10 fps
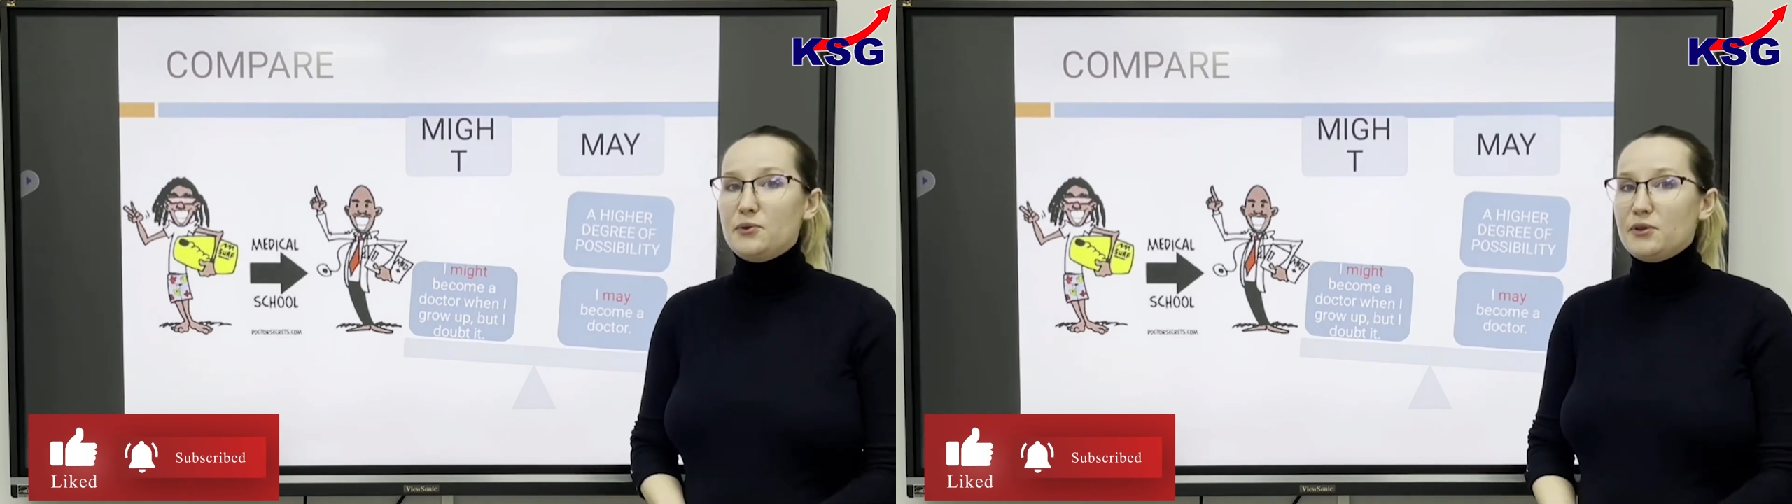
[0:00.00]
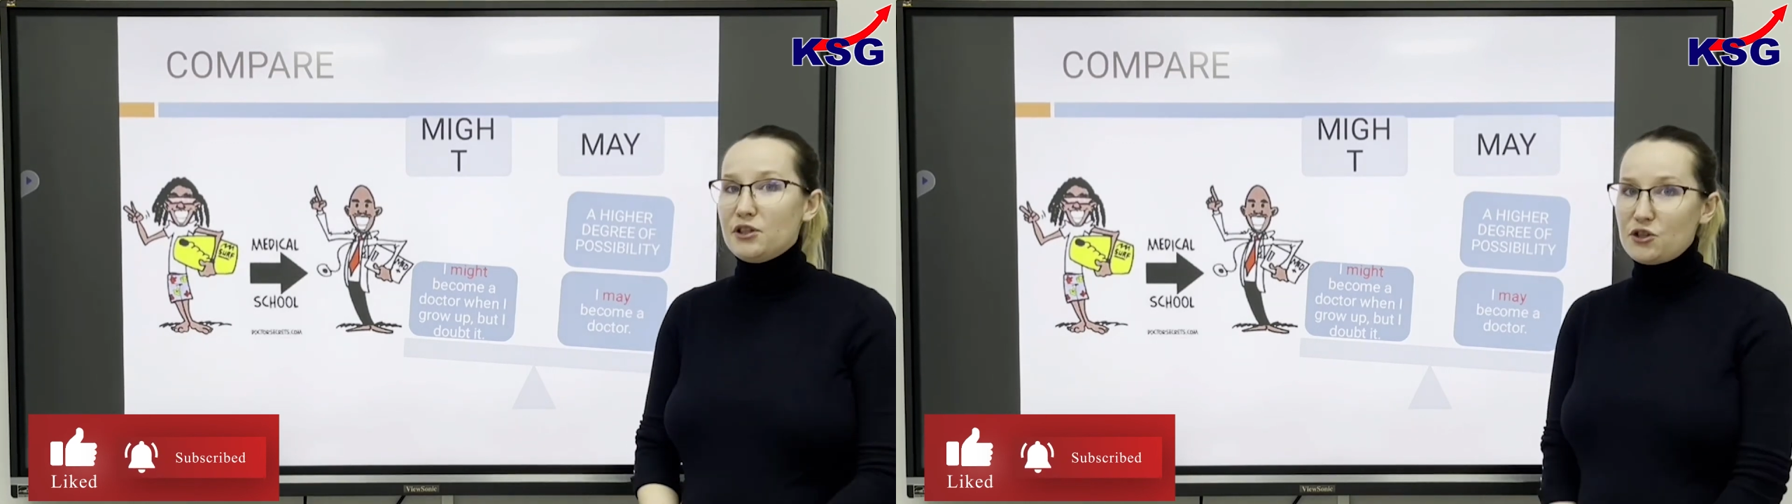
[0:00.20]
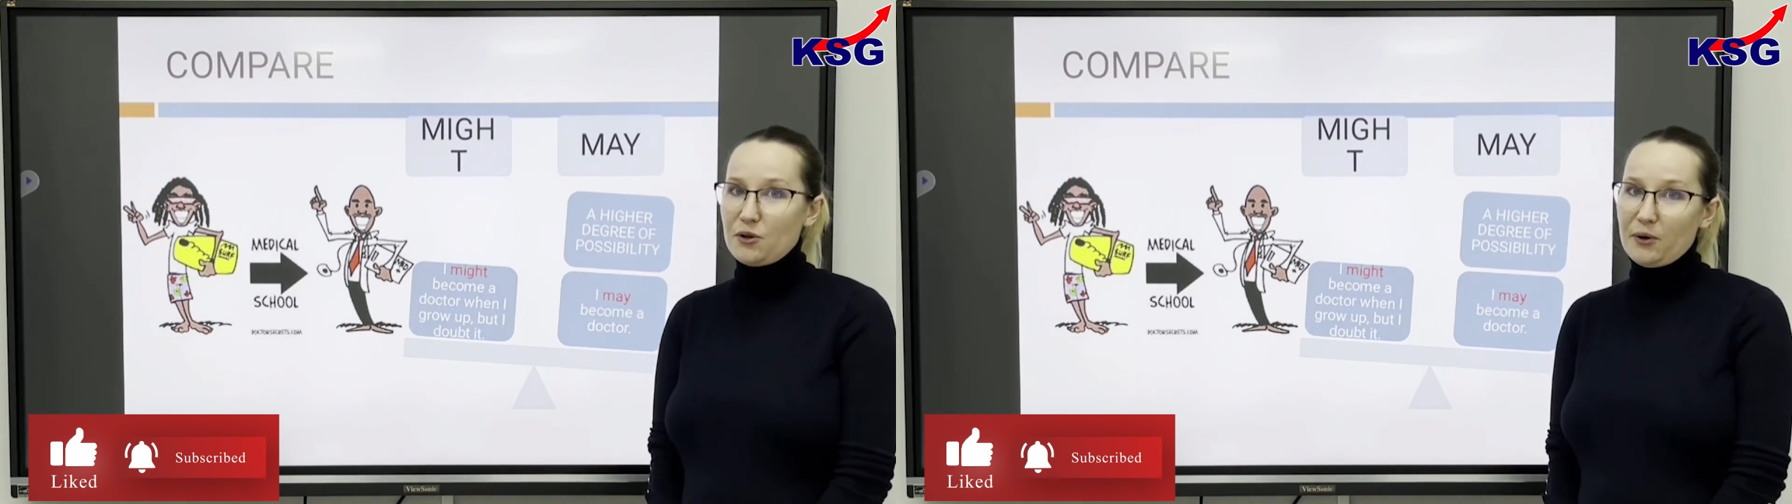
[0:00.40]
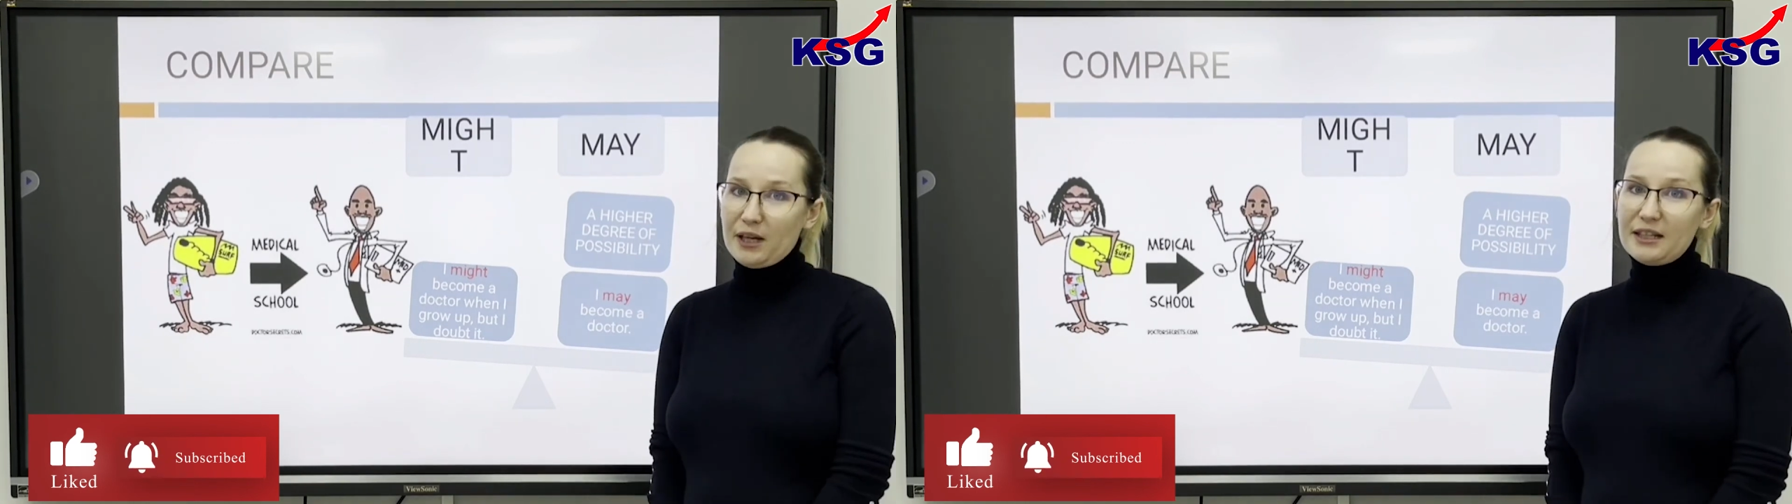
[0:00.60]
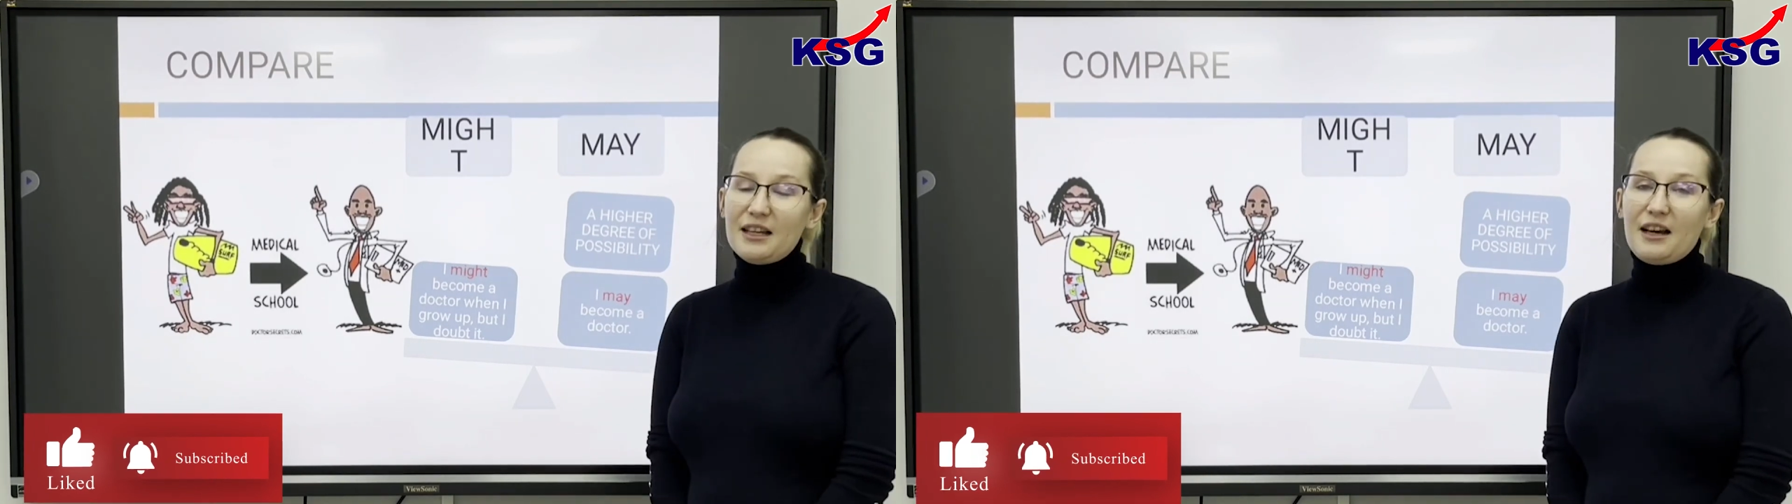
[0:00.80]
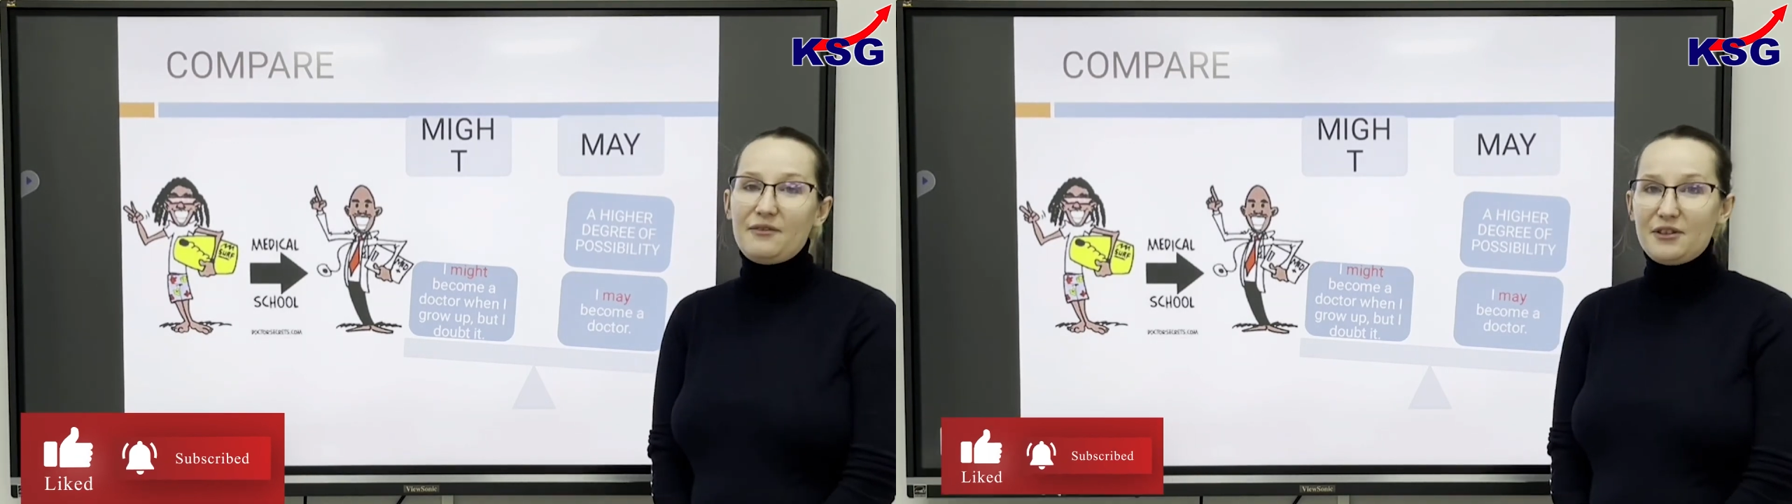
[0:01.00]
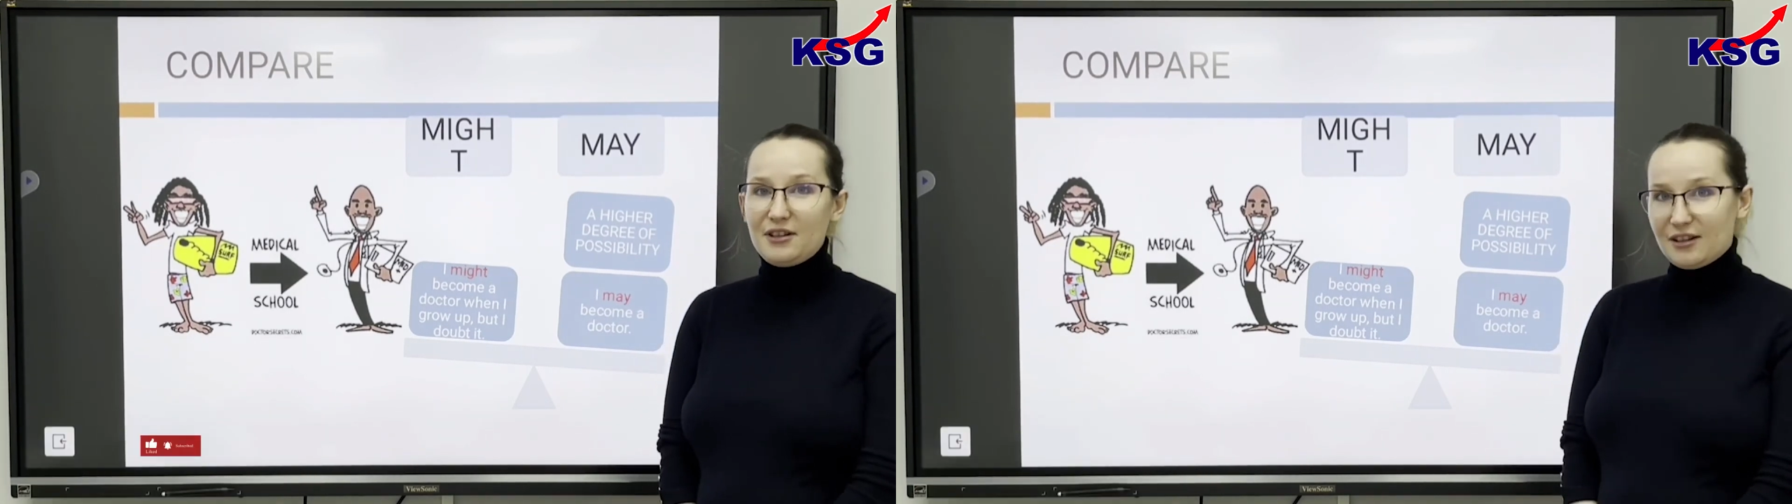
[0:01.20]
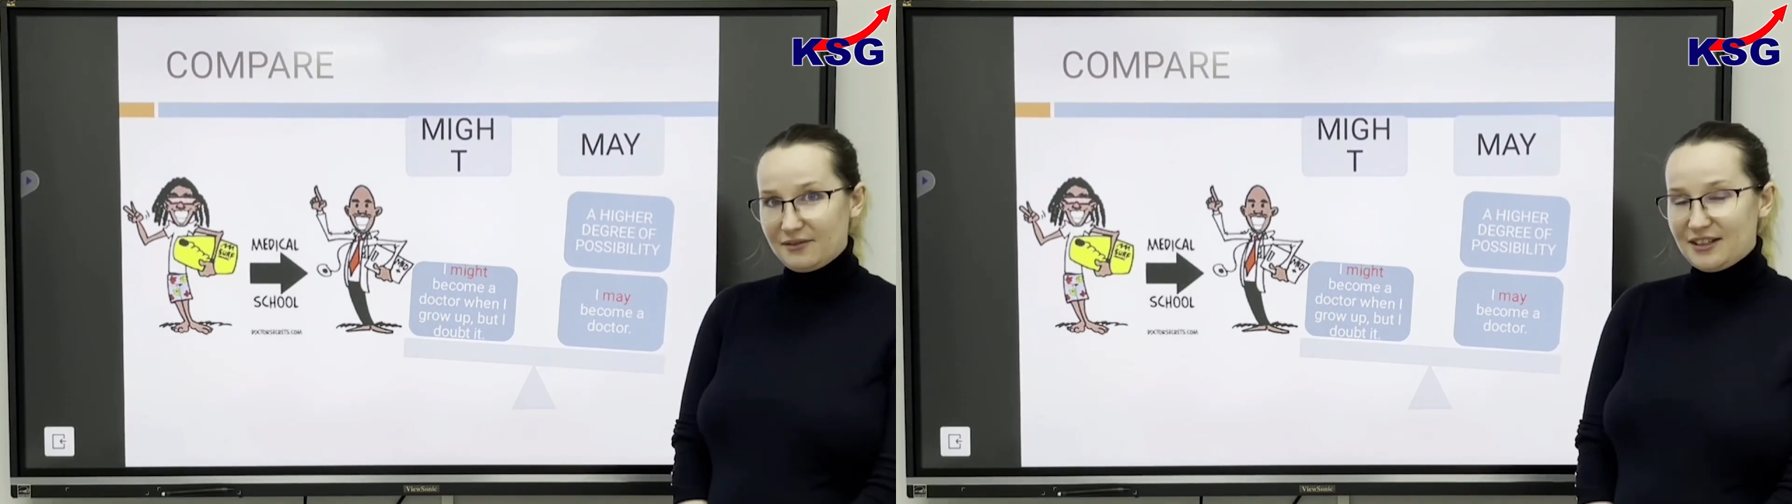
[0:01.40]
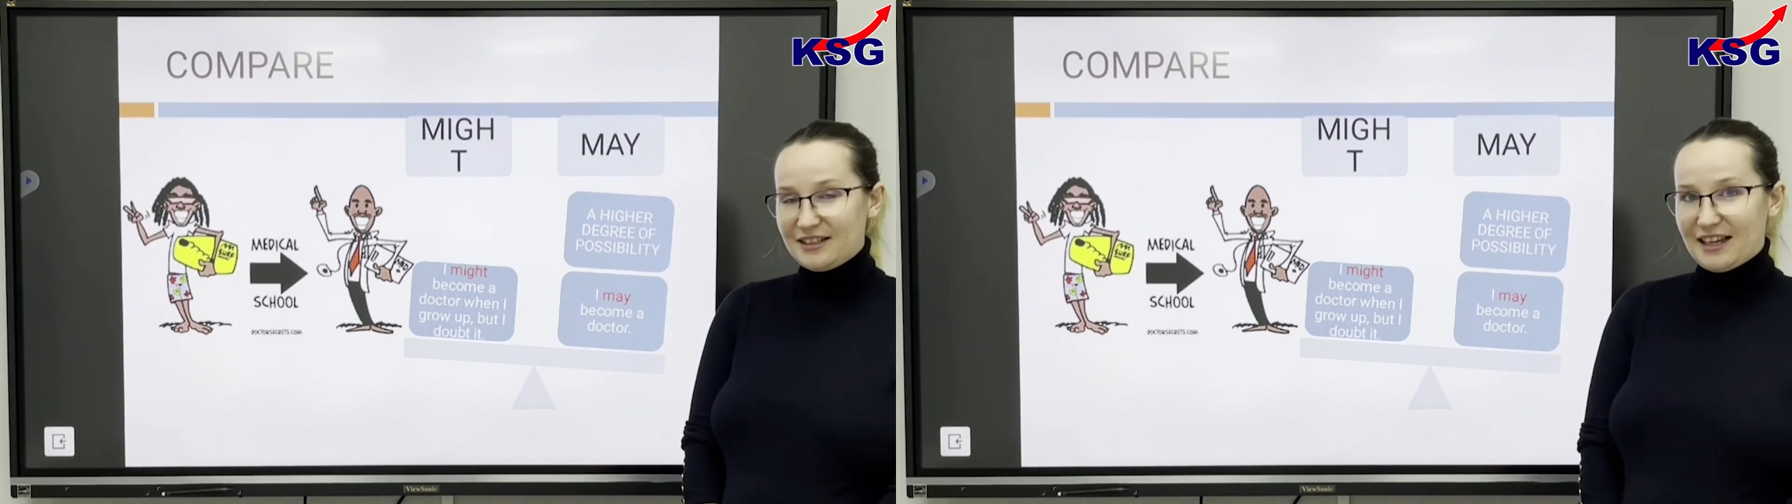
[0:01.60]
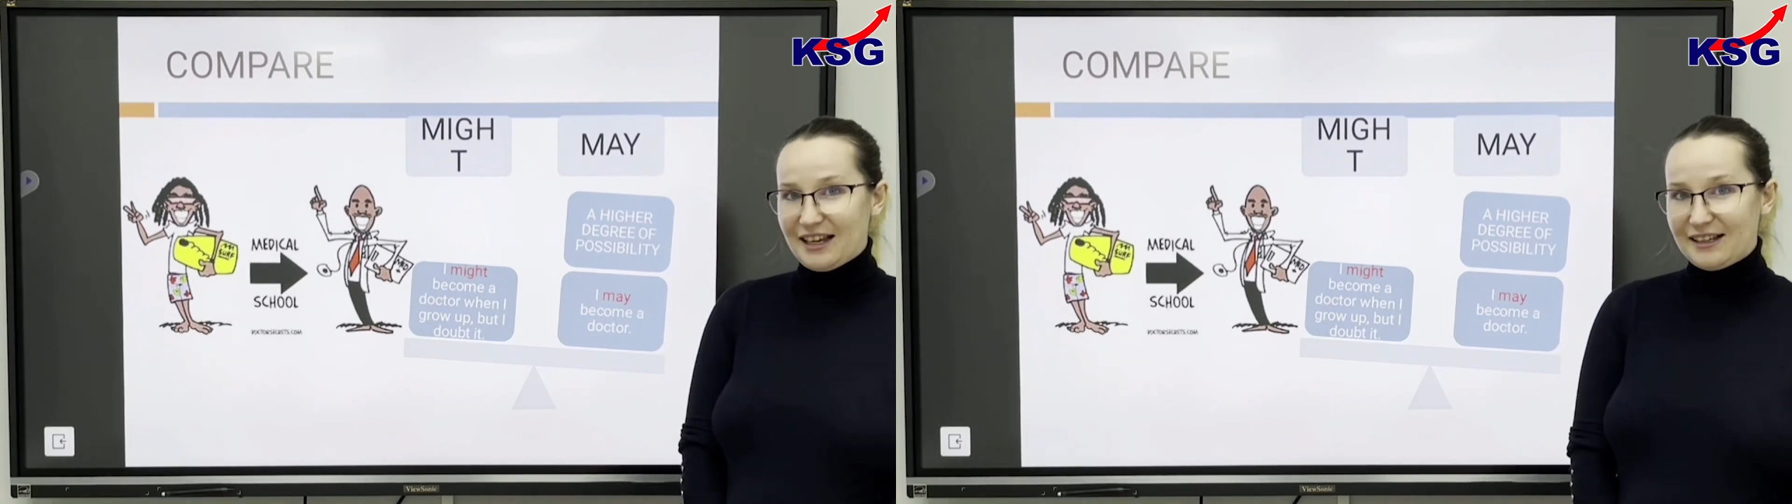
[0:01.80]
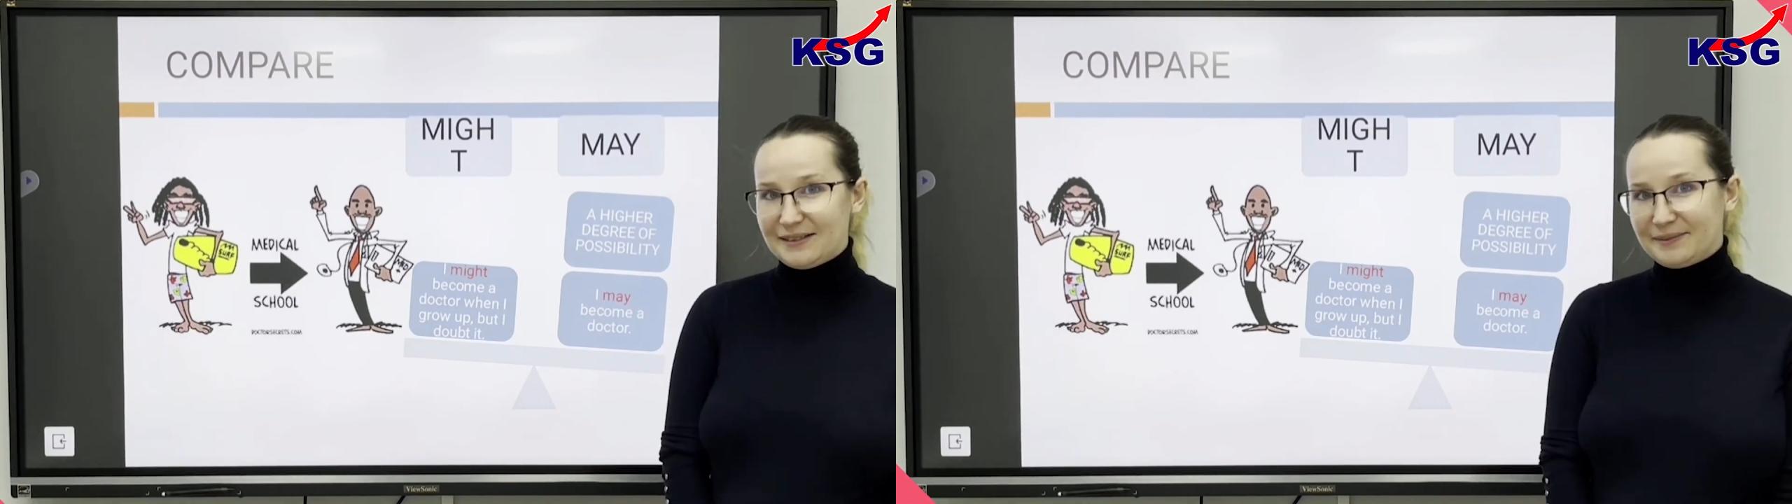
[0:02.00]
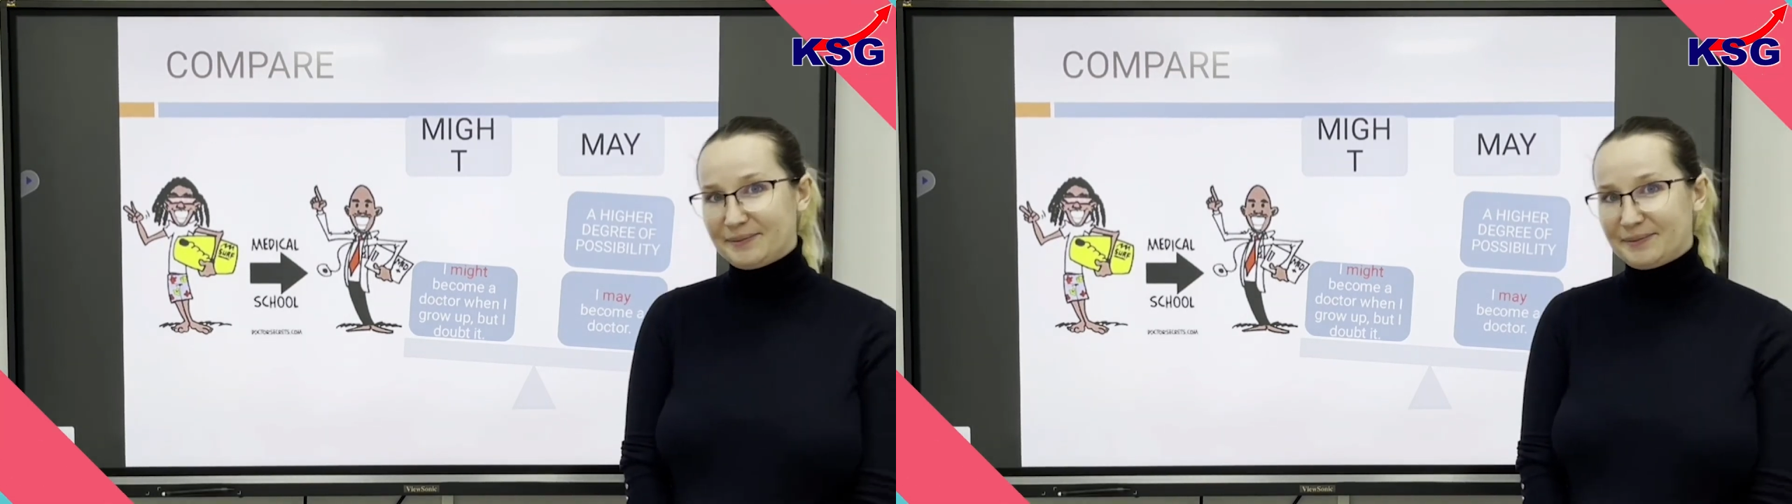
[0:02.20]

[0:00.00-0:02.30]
I hope you enjoy it. Have a lovely